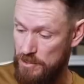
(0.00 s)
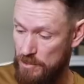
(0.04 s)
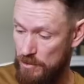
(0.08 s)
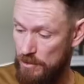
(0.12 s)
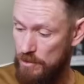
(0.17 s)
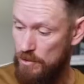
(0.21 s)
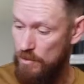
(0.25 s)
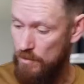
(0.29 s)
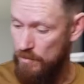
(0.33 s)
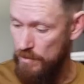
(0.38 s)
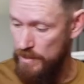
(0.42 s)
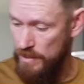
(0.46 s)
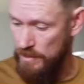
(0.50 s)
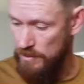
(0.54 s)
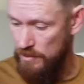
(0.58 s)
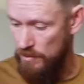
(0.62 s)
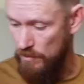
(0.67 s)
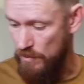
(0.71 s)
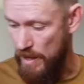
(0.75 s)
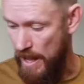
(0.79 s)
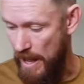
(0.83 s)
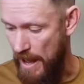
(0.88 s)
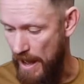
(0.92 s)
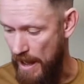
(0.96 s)
you're going
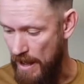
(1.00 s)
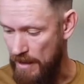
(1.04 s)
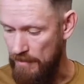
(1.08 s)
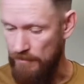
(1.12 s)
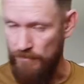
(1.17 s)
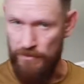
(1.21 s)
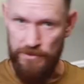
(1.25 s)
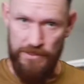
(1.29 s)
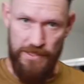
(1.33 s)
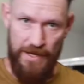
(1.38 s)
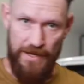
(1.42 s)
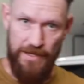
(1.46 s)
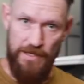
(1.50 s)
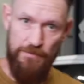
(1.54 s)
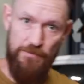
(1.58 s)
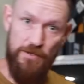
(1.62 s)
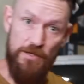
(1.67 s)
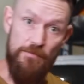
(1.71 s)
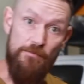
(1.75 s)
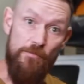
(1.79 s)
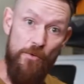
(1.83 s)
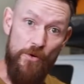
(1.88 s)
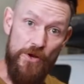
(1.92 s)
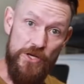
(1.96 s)
to have a tiny bit
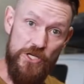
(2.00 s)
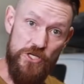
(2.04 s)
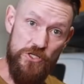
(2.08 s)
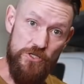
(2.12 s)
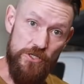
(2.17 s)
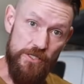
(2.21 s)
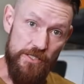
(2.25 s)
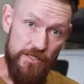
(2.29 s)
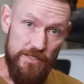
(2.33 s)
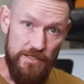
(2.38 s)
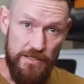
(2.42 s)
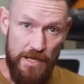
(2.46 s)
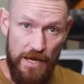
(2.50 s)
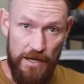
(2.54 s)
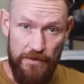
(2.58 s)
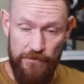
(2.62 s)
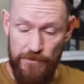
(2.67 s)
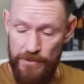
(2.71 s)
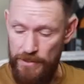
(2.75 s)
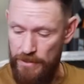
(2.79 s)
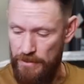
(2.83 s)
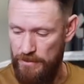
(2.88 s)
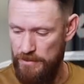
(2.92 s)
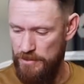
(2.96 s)
of moisture inside of
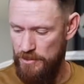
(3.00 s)
here.